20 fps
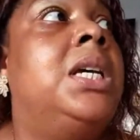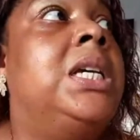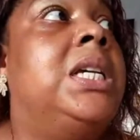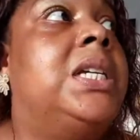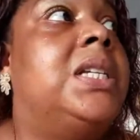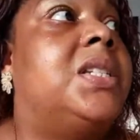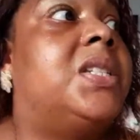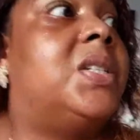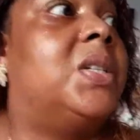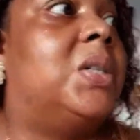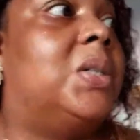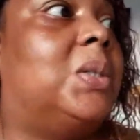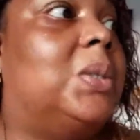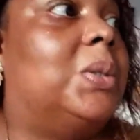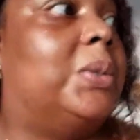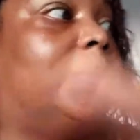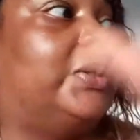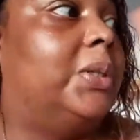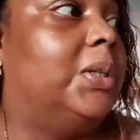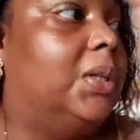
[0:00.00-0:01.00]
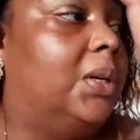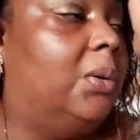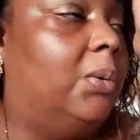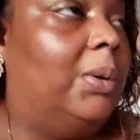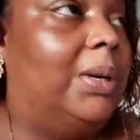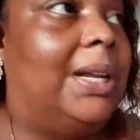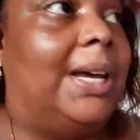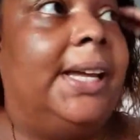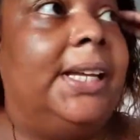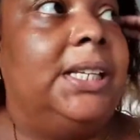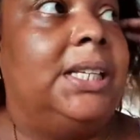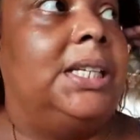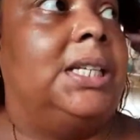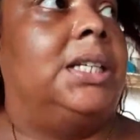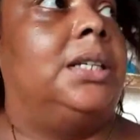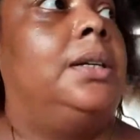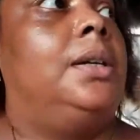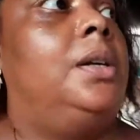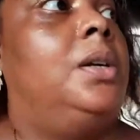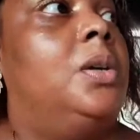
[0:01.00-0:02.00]
So what I
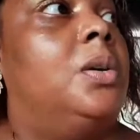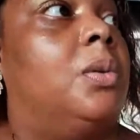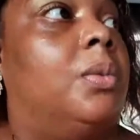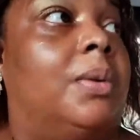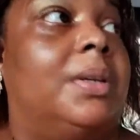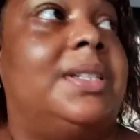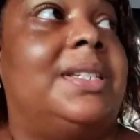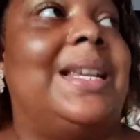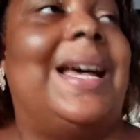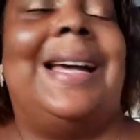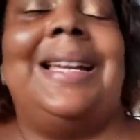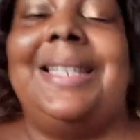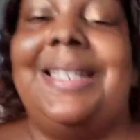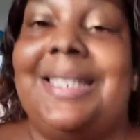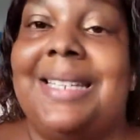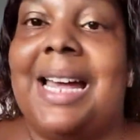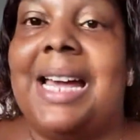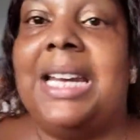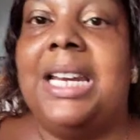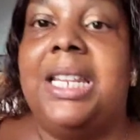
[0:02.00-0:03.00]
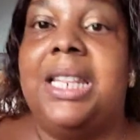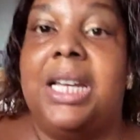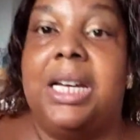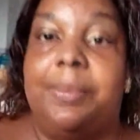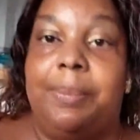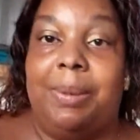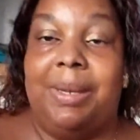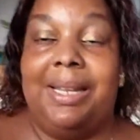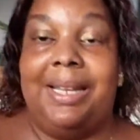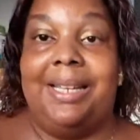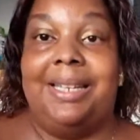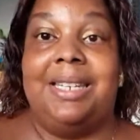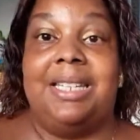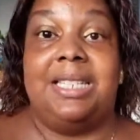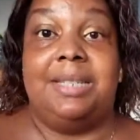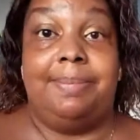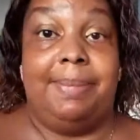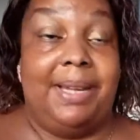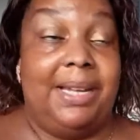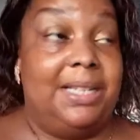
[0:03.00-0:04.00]
did was I sat in the
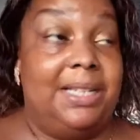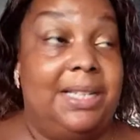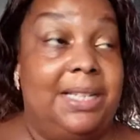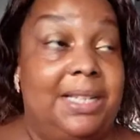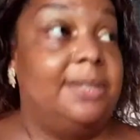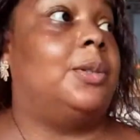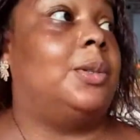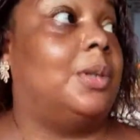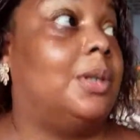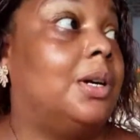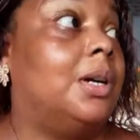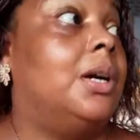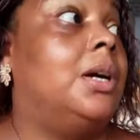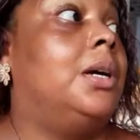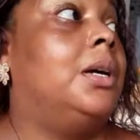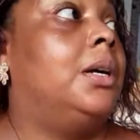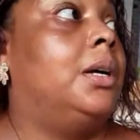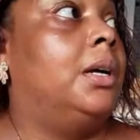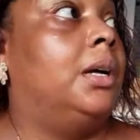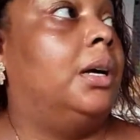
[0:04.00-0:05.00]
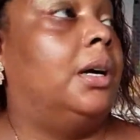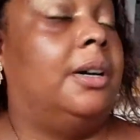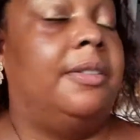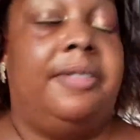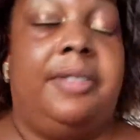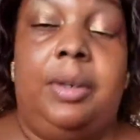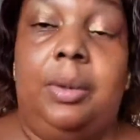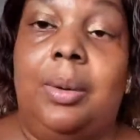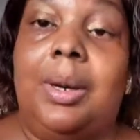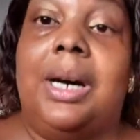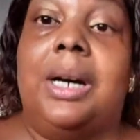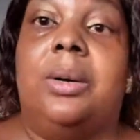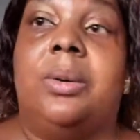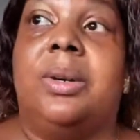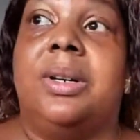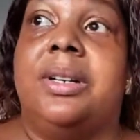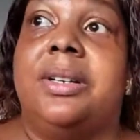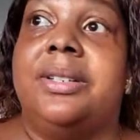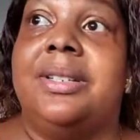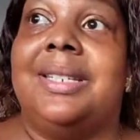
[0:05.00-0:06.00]
space for a few
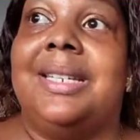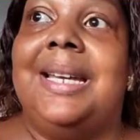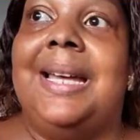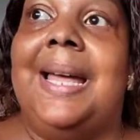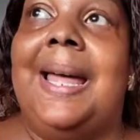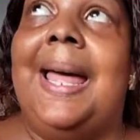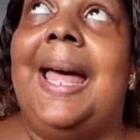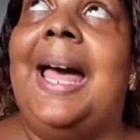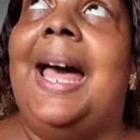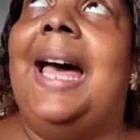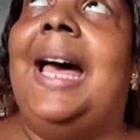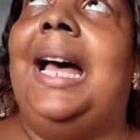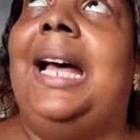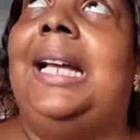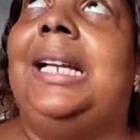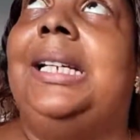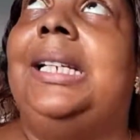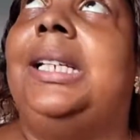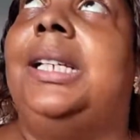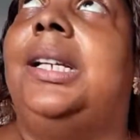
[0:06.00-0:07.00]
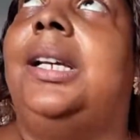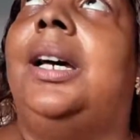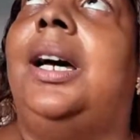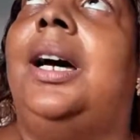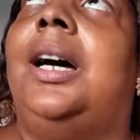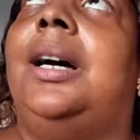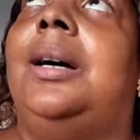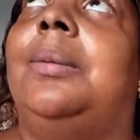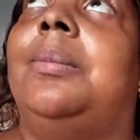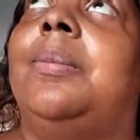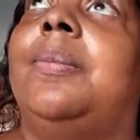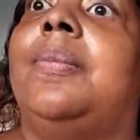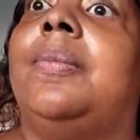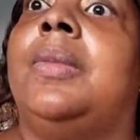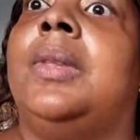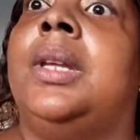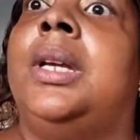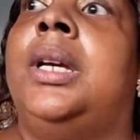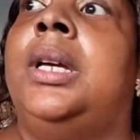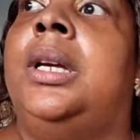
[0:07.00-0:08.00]
hours, and
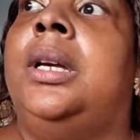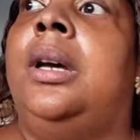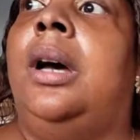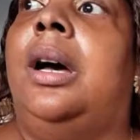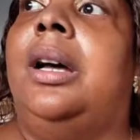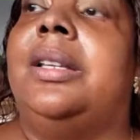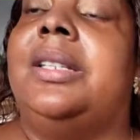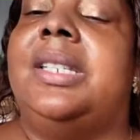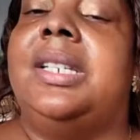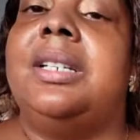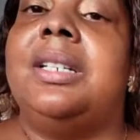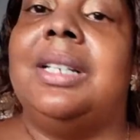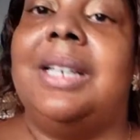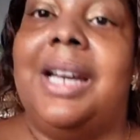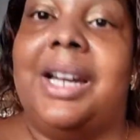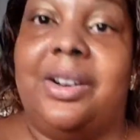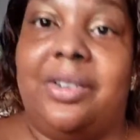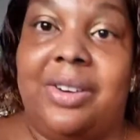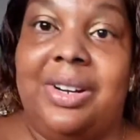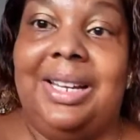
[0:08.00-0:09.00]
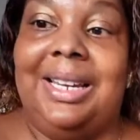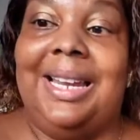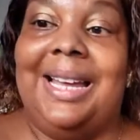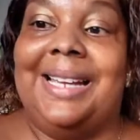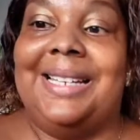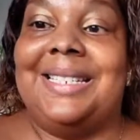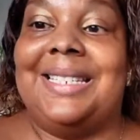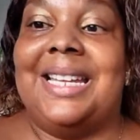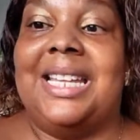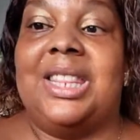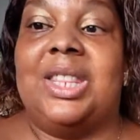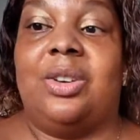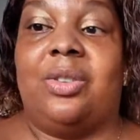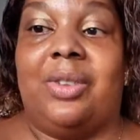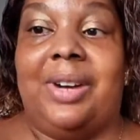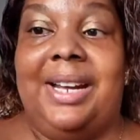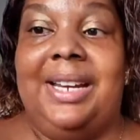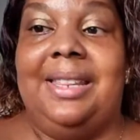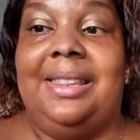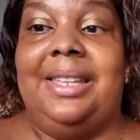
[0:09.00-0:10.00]
until I realized that the
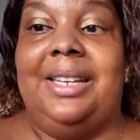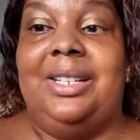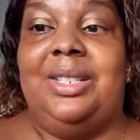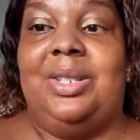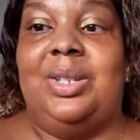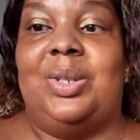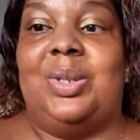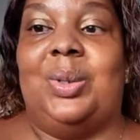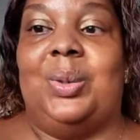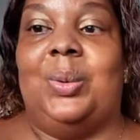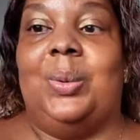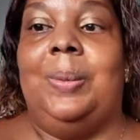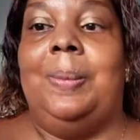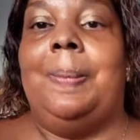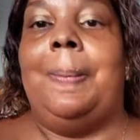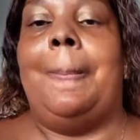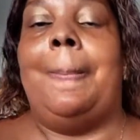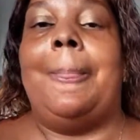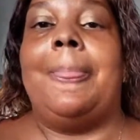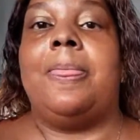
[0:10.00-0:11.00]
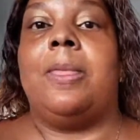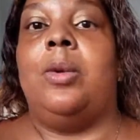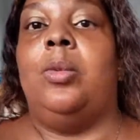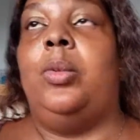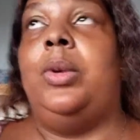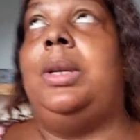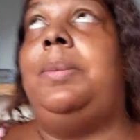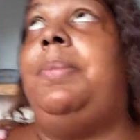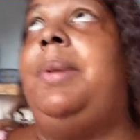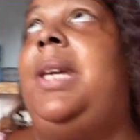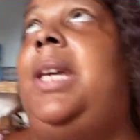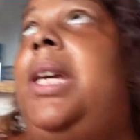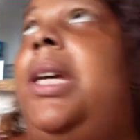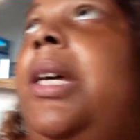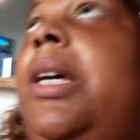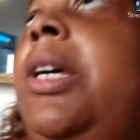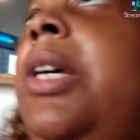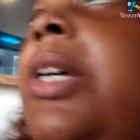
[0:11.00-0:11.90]
right thing to do would be